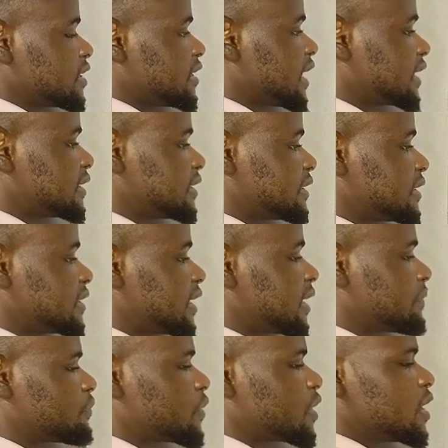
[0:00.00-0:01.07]
That is,
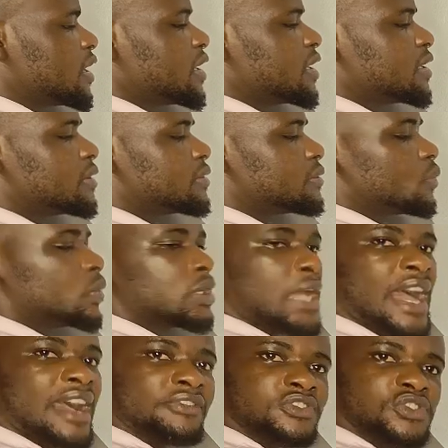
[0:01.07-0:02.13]
we
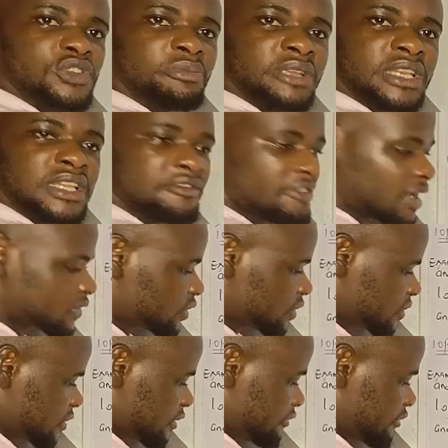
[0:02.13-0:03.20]
have so many
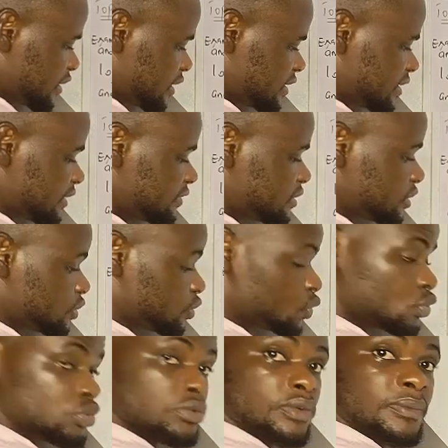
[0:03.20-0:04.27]
factors of
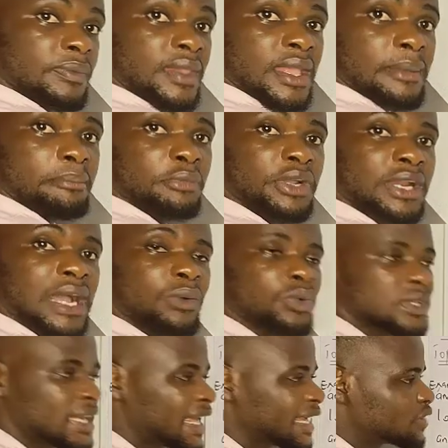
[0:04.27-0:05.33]
72, but I
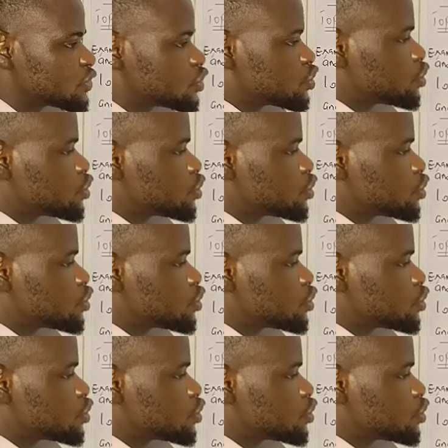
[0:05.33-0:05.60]
would like to